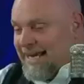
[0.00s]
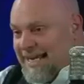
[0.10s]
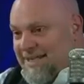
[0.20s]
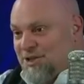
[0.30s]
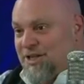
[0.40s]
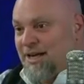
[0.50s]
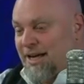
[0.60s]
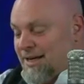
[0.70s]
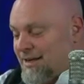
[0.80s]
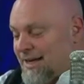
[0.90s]
hit G, uh,
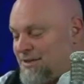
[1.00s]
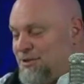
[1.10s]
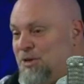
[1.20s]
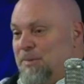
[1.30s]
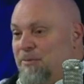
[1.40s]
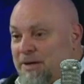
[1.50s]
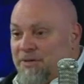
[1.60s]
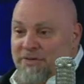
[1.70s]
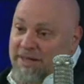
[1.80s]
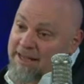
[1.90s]
uh, Snoopy
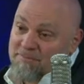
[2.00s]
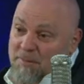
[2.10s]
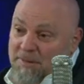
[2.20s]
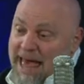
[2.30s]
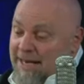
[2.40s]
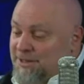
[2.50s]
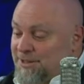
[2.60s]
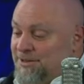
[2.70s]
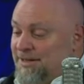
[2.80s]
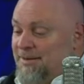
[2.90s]
with the the
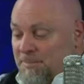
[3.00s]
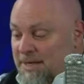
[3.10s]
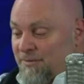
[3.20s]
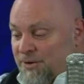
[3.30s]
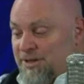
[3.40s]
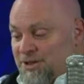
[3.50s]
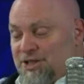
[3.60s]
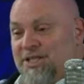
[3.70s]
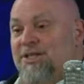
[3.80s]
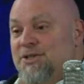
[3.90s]
platitude: "Be of good
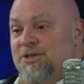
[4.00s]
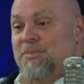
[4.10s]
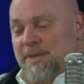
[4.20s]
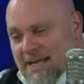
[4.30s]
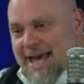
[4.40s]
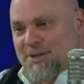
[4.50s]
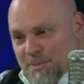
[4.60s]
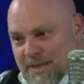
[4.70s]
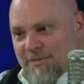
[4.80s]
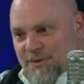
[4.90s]
cheer, Snoopy. Yes,
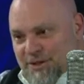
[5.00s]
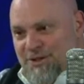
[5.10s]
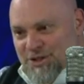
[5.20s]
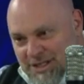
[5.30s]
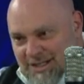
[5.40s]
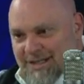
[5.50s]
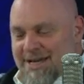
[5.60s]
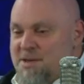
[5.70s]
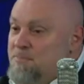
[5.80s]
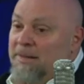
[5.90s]
be of good cheer."
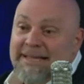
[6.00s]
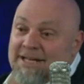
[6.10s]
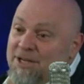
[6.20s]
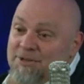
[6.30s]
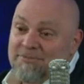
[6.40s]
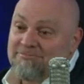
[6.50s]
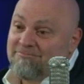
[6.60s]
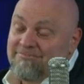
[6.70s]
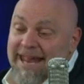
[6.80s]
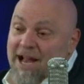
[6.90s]
But they don't
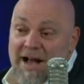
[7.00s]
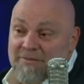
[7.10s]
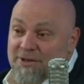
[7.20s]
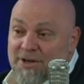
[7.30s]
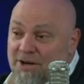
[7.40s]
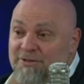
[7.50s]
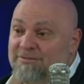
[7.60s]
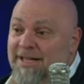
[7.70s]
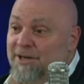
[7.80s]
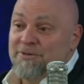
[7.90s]
take off their
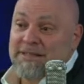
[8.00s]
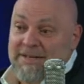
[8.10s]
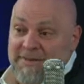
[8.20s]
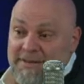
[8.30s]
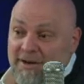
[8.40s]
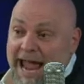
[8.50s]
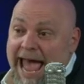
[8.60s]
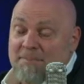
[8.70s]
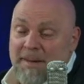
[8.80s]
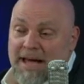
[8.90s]
coat. They don't leave their
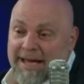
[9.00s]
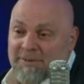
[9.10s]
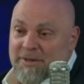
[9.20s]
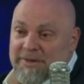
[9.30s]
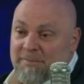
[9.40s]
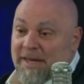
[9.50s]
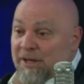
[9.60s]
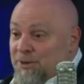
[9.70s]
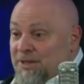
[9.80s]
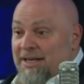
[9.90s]
hat behind with him. They don't